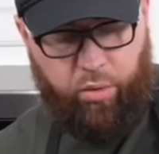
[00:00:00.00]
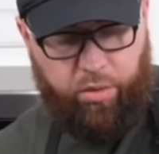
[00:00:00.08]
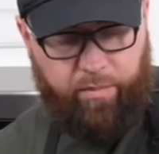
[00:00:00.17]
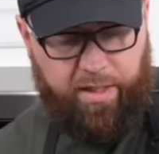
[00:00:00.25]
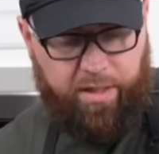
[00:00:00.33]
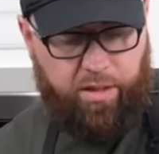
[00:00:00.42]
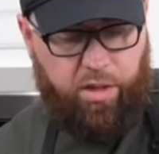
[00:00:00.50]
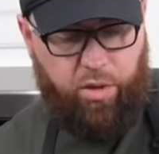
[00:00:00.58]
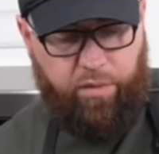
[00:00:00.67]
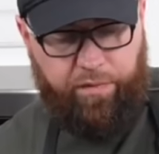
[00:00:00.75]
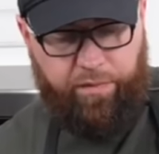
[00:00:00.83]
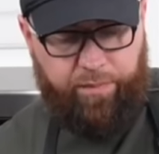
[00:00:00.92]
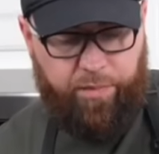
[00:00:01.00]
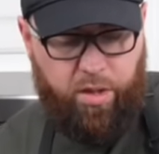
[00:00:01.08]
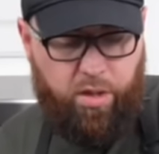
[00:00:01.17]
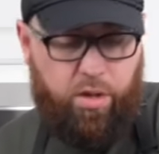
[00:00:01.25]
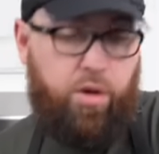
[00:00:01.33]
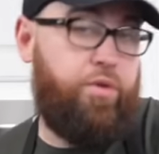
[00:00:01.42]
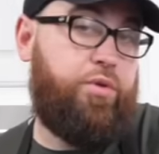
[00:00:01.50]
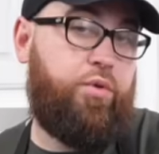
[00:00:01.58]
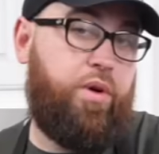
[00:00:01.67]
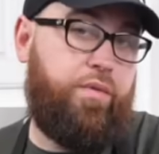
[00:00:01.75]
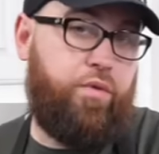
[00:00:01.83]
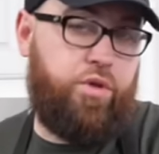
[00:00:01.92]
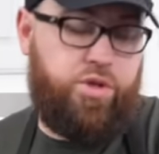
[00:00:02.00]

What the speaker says: or meatloaf. Also great for a